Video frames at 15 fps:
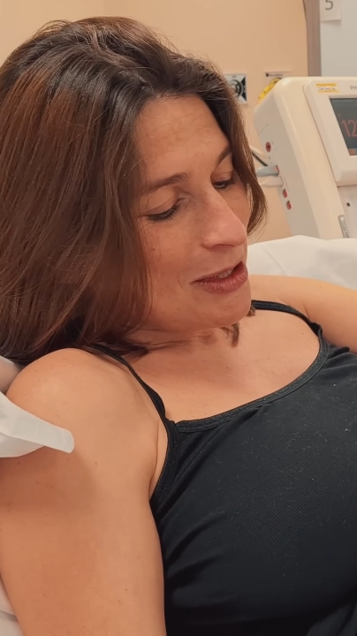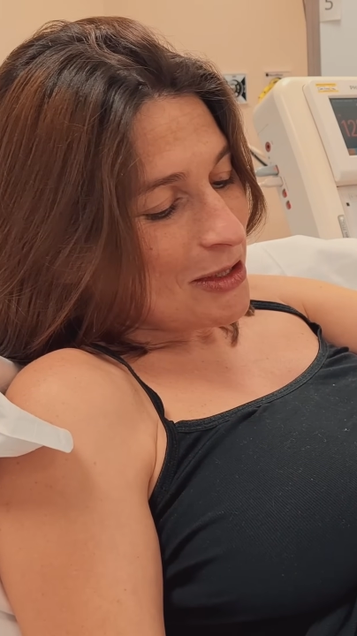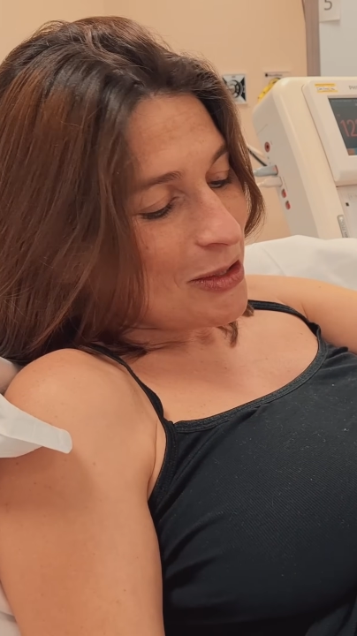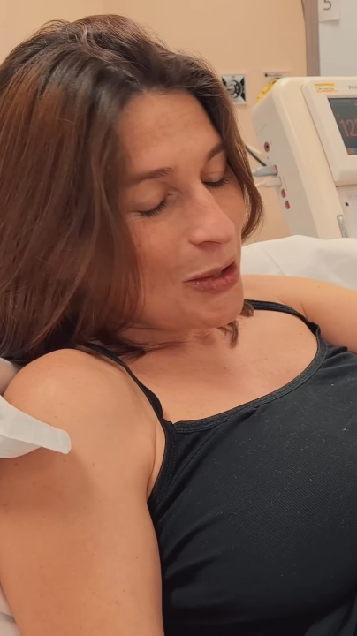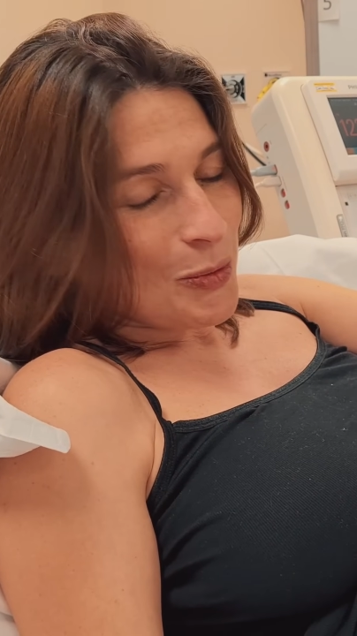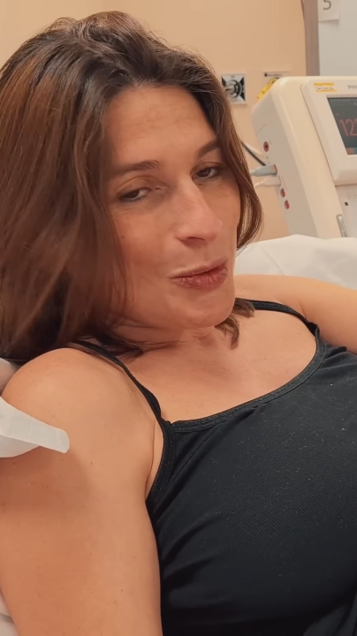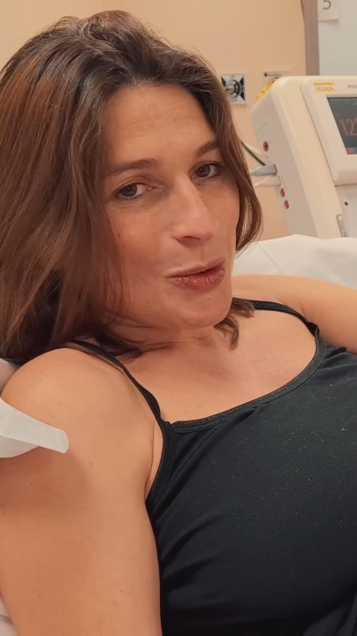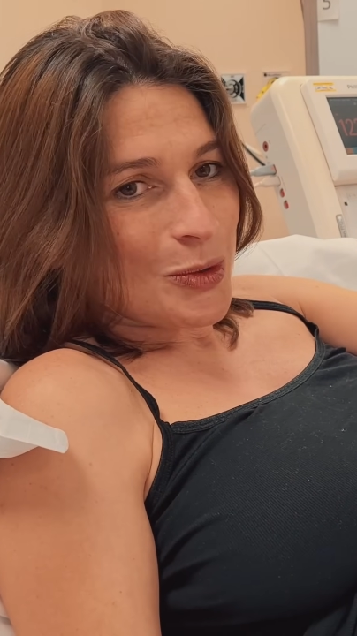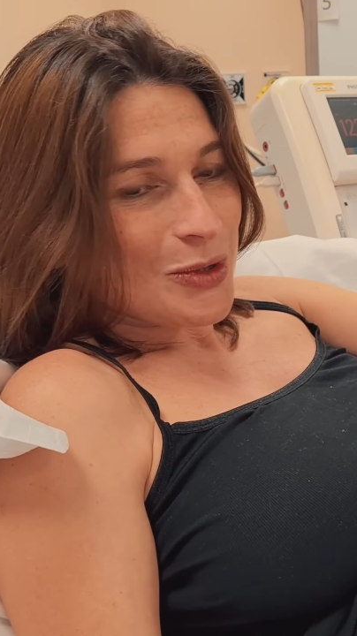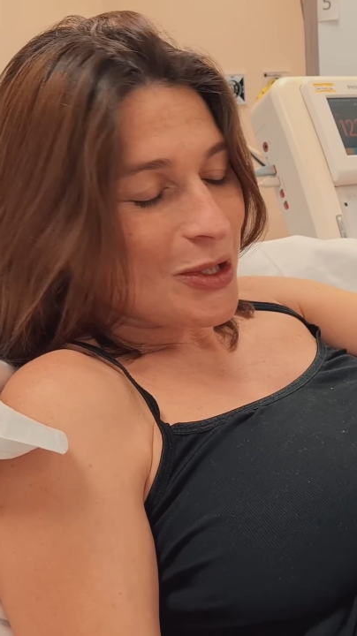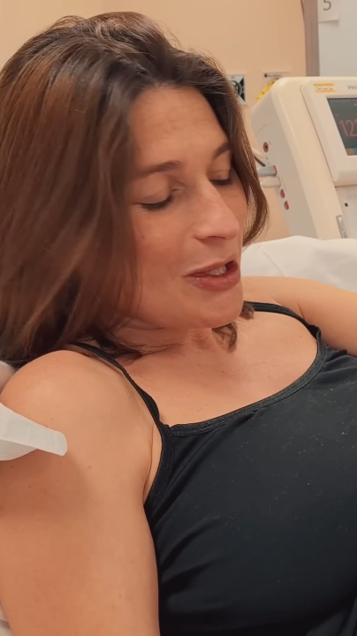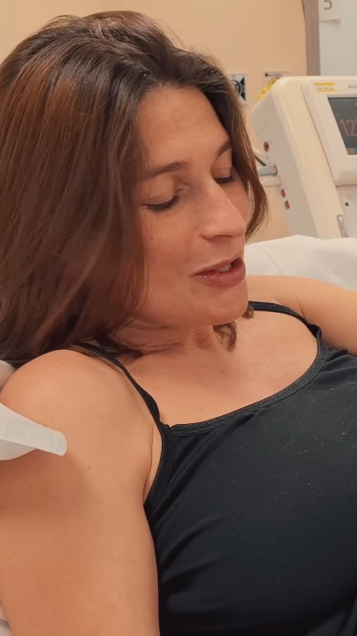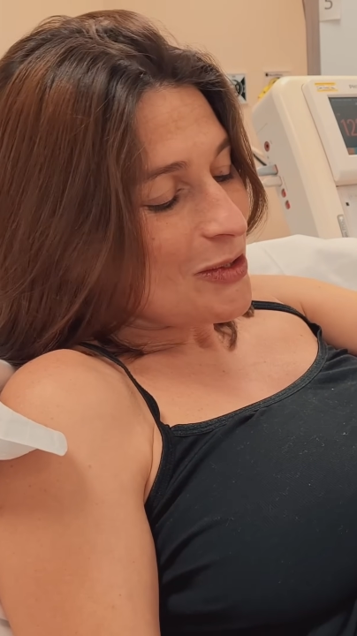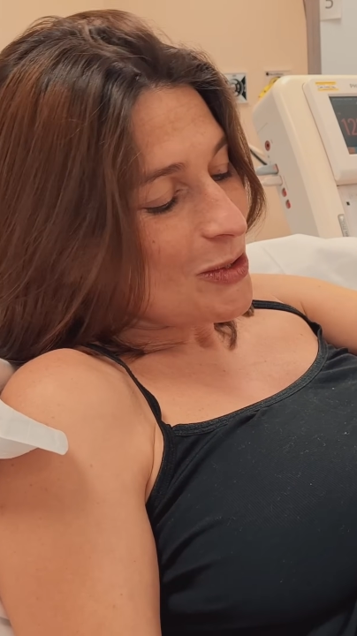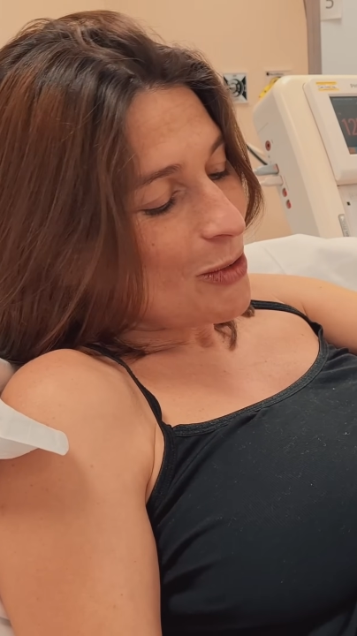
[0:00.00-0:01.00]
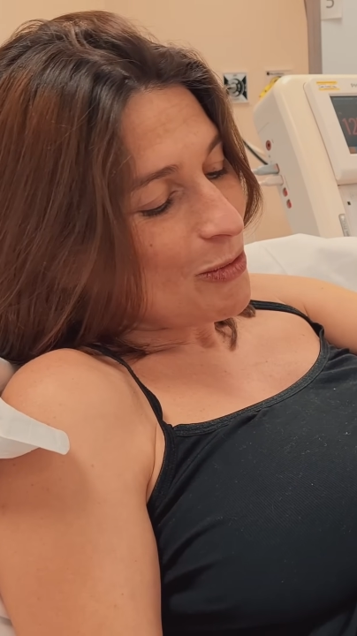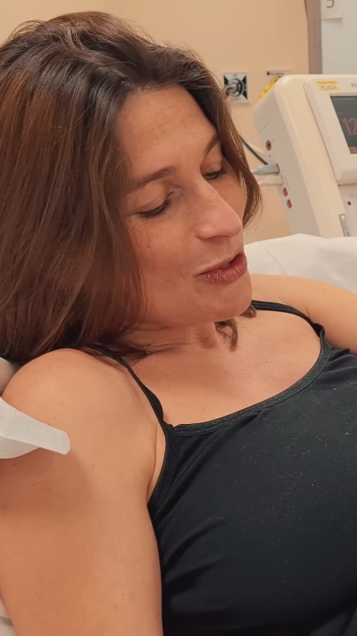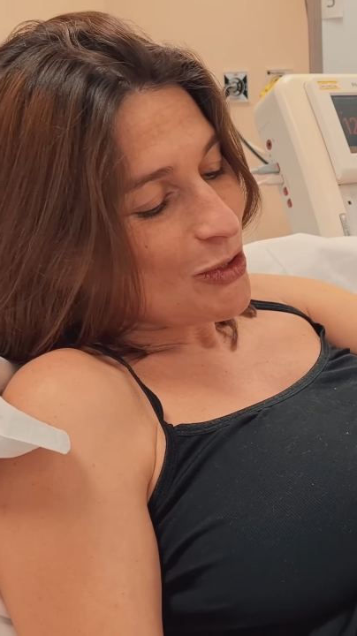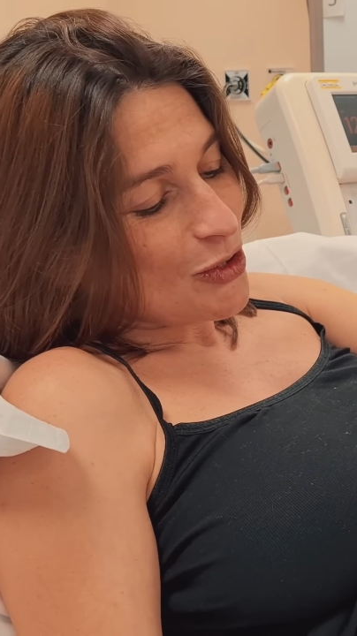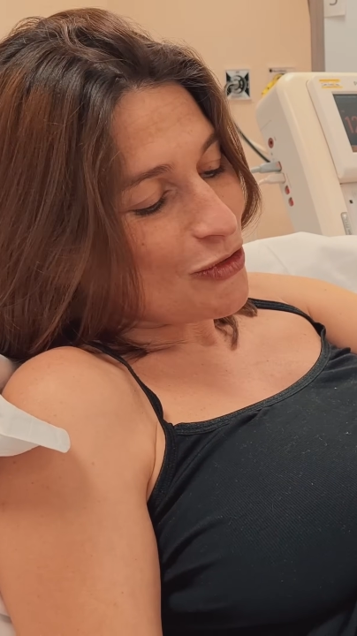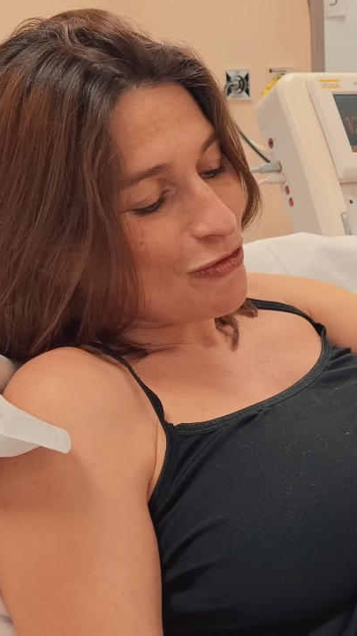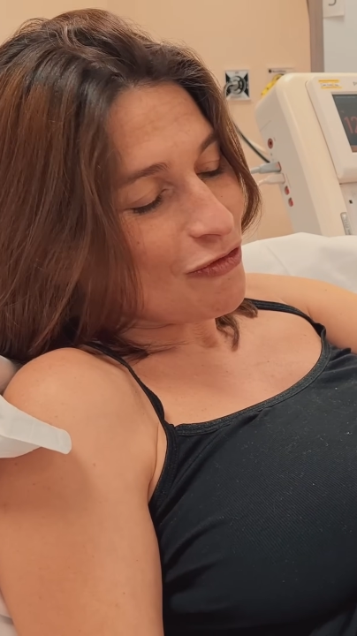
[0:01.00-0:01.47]
There's no water, so
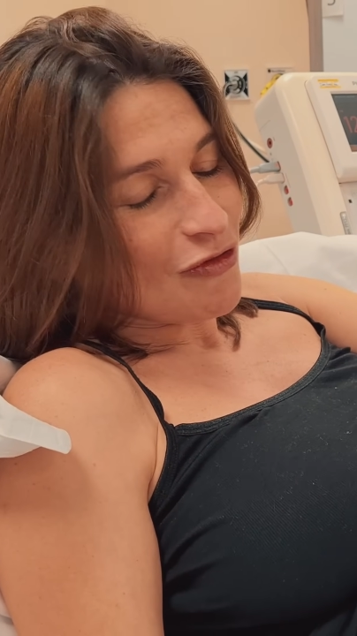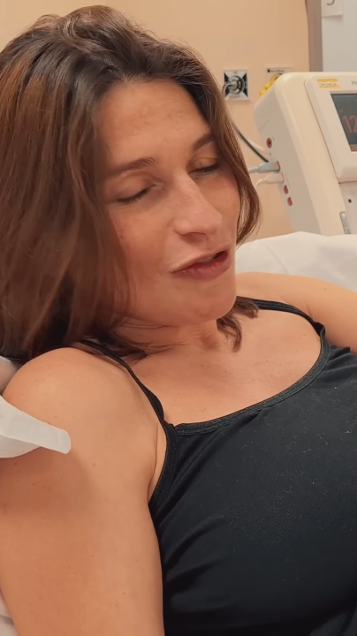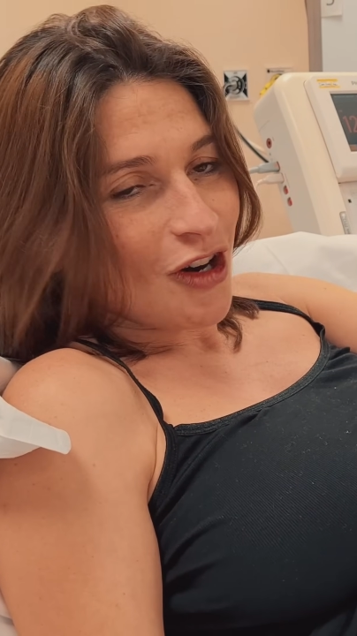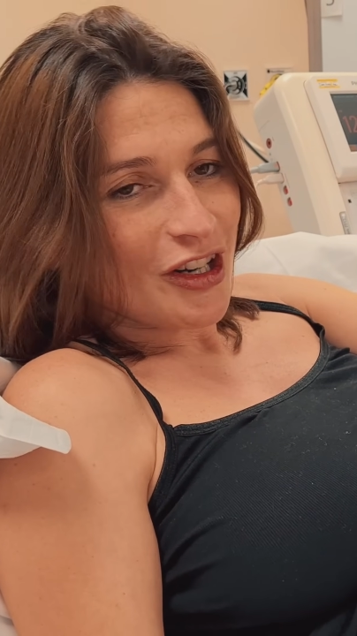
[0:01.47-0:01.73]
it's gone